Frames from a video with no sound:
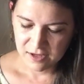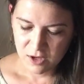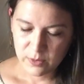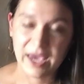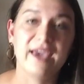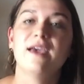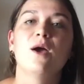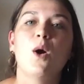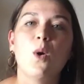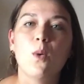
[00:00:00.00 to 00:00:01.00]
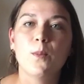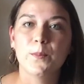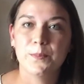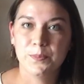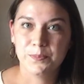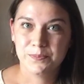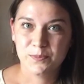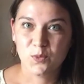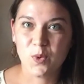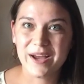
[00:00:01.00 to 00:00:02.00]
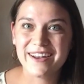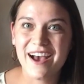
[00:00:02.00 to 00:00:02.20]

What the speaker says: Okay. One